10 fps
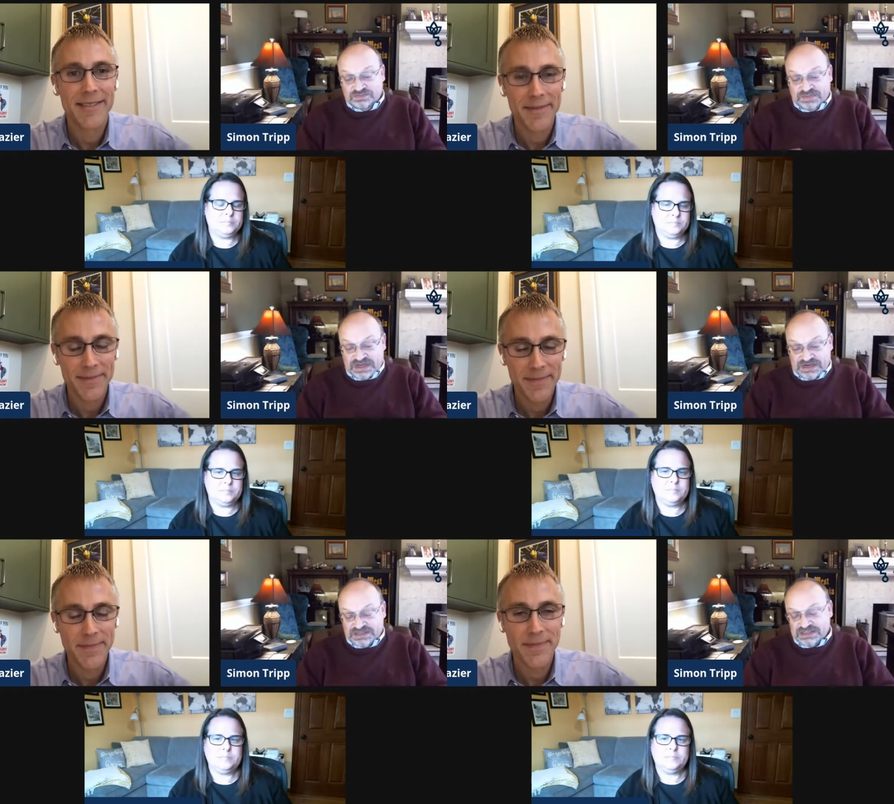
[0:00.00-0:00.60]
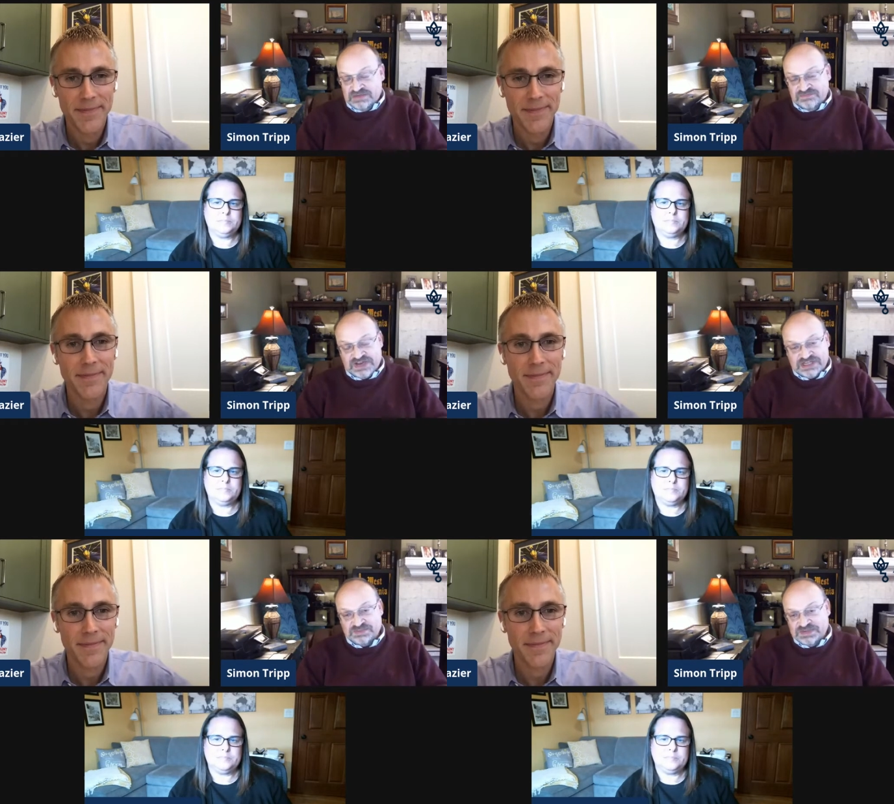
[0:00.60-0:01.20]
Speaker 1: but the
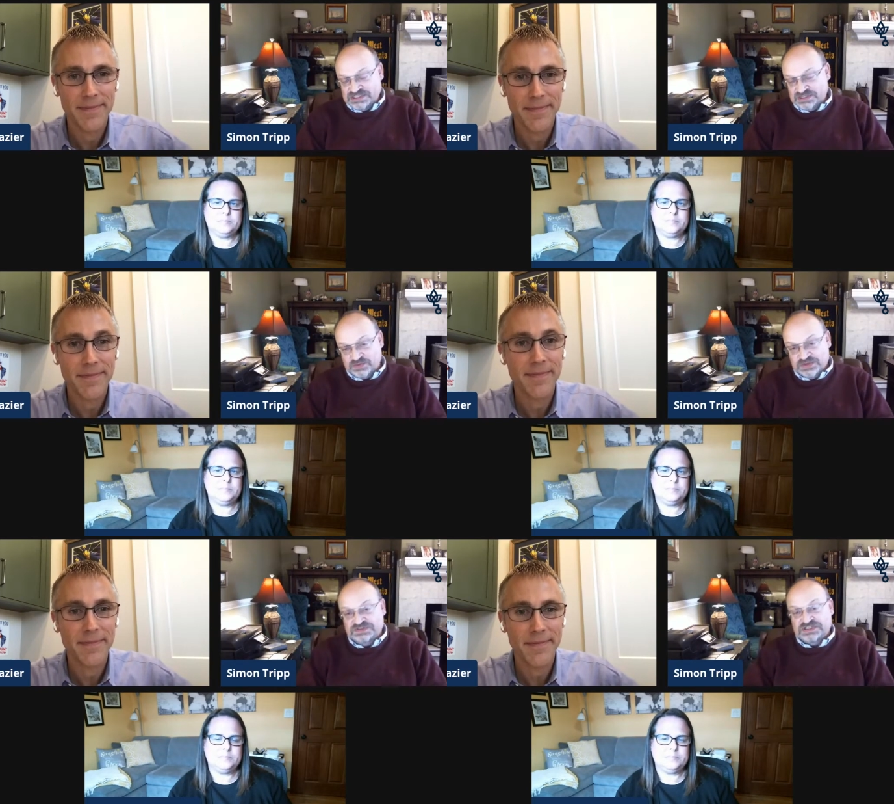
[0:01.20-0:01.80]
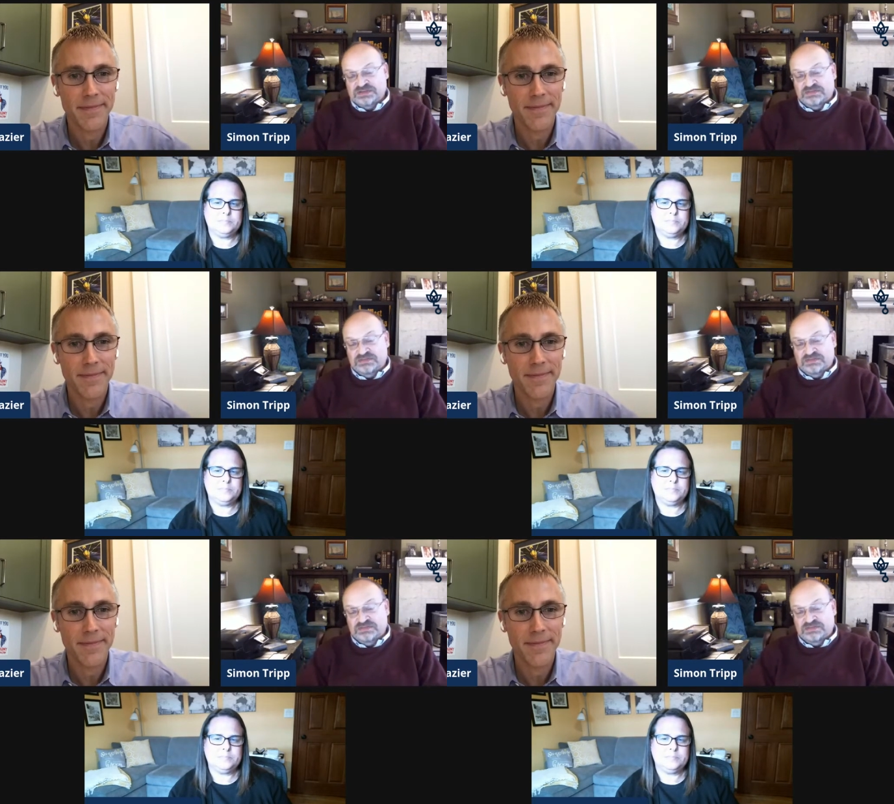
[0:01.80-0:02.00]
investments that we've seen